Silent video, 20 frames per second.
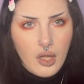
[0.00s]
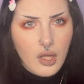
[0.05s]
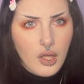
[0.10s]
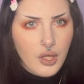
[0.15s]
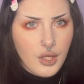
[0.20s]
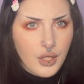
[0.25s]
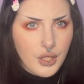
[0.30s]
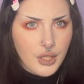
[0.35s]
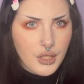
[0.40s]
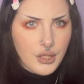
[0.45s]

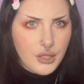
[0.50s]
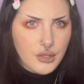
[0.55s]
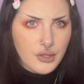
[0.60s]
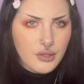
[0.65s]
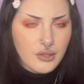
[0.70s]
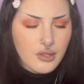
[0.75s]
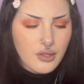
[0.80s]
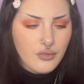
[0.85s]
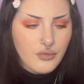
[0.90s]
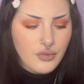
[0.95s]

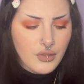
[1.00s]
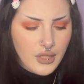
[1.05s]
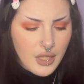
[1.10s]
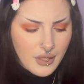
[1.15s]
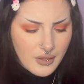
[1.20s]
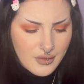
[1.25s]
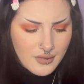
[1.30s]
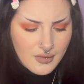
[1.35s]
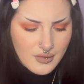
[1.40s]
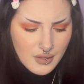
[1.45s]
and the
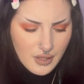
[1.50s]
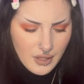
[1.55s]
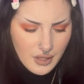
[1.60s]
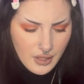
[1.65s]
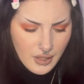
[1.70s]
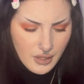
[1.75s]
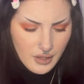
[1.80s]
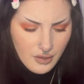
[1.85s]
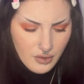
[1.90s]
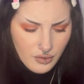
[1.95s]
next
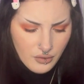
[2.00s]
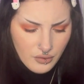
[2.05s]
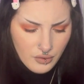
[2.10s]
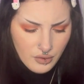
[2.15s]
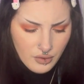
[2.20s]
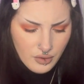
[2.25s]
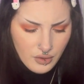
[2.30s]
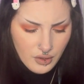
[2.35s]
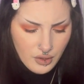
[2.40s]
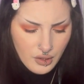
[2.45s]
day
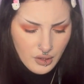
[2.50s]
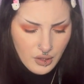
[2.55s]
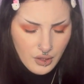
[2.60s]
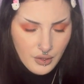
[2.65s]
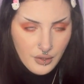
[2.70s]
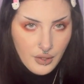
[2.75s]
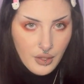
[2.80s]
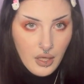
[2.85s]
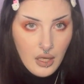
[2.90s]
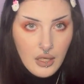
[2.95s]

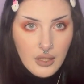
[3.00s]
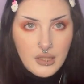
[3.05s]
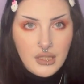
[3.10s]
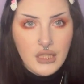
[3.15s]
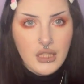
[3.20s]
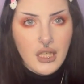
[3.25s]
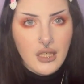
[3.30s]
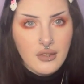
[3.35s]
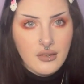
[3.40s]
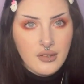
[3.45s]
I
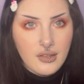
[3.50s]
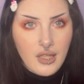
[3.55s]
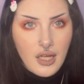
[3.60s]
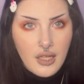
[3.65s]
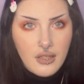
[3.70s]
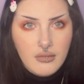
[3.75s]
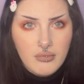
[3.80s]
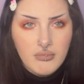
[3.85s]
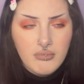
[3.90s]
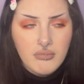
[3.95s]
checked
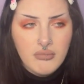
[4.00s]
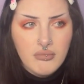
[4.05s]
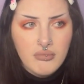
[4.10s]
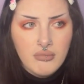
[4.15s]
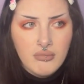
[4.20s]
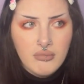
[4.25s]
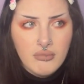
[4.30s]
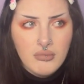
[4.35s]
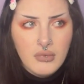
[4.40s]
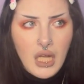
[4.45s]
again
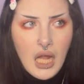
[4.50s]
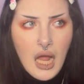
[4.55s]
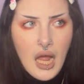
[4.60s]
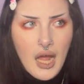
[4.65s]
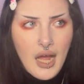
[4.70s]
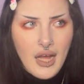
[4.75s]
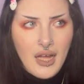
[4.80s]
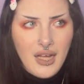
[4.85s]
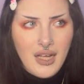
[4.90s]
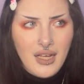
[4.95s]

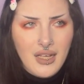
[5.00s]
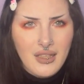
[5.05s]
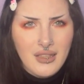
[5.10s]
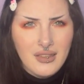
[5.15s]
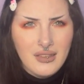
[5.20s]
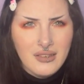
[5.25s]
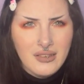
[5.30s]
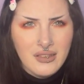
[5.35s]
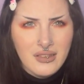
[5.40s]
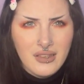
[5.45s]

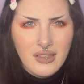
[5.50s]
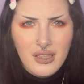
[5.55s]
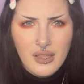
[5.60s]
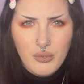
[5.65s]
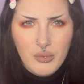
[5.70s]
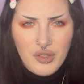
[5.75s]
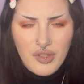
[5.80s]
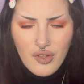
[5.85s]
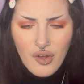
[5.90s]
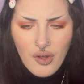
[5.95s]
and it
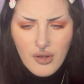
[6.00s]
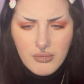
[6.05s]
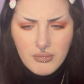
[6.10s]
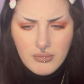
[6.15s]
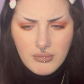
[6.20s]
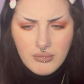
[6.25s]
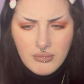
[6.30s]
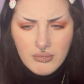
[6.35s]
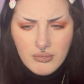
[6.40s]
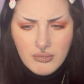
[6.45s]
was gone.
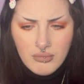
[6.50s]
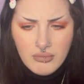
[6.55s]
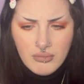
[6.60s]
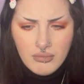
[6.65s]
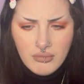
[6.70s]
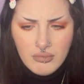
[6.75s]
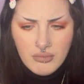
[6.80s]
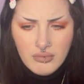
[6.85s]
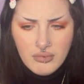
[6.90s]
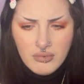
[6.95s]

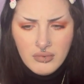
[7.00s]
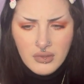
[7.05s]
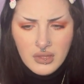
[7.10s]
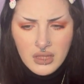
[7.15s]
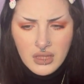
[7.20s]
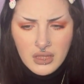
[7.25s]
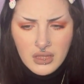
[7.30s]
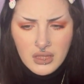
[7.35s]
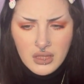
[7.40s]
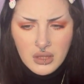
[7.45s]

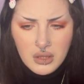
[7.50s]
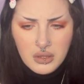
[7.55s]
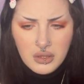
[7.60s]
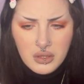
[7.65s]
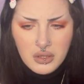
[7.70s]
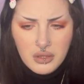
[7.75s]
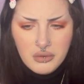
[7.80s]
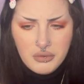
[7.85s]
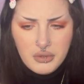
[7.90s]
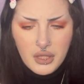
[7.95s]

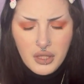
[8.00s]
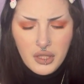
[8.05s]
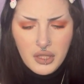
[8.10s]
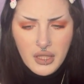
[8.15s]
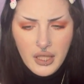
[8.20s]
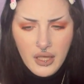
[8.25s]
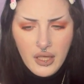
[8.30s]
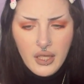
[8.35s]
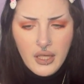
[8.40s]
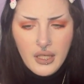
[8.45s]
I was like,
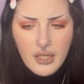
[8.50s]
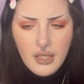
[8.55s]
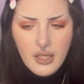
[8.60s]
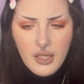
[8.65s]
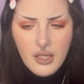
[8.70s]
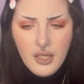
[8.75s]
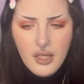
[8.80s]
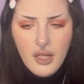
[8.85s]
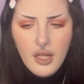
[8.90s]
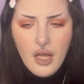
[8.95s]
okay,
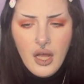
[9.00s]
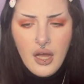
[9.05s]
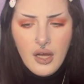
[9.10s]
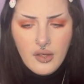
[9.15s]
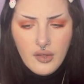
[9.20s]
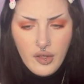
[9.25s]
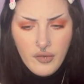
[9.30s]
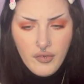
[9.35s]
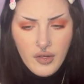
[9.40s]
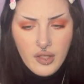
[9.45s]
I'll
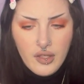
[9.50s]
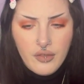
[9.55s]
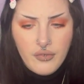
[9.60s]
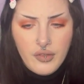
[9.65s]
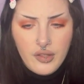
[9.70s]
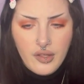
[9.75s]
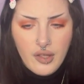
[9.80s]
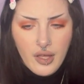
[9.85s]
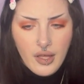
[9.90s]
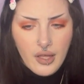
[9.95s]
leave it another
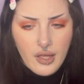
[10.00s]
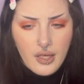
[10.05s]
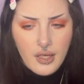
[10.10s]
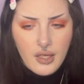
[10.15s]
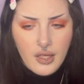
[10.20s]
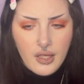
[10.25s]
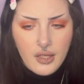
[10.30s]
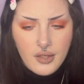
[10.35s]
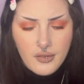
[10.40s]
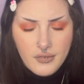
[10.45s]
day,
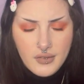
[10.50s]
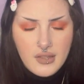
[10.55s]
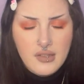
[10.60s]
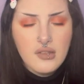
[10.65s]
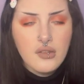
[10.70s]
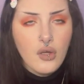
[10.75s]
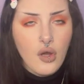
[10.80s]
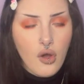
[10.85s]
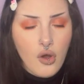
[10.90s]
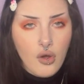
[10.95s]
and if it's
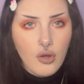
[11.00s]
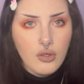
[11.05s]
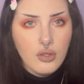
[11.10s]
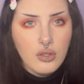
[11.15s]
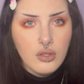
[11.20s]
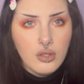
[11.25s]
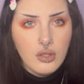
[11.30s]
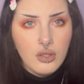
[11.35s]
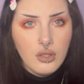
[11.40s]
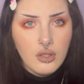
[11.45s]
gone,
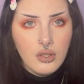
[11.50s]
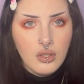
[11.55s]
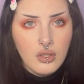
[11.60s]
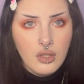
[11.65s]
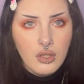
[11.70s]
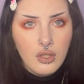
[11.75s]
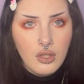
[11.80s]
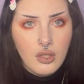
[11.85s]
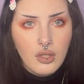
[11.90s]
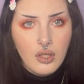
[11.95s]

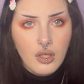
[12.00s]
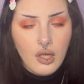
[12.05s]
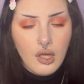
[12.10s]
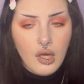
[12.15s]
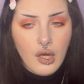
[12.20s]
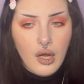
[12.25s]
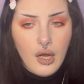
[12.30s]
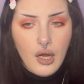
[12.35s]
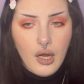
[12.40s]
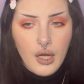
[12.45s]

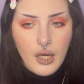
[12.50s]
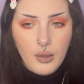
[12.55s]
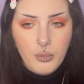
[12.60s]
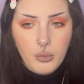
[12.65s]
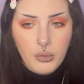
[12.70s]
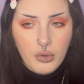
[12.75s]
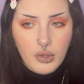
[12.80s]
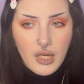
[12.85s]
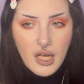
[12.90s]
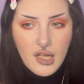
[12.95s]
I
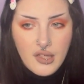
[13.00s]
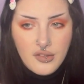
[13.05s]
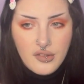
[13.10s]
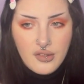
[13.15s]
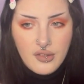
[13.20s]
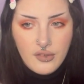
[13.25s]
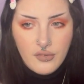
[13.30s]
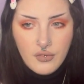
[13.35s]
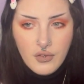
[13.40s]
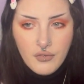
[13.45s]
will
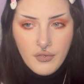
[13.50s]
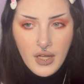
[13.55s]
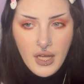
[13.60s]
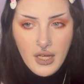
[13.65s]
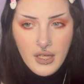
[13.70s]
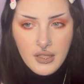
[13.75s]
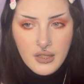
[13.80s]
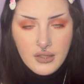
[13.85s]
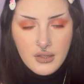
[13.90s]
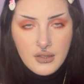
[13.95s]
cancel the
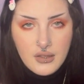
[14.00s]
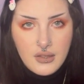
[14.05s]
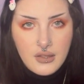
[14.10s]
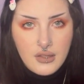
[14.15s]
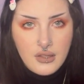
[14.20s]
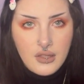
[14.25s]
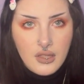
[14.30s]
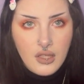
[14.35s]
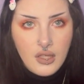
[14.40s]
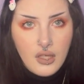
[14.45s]
vets.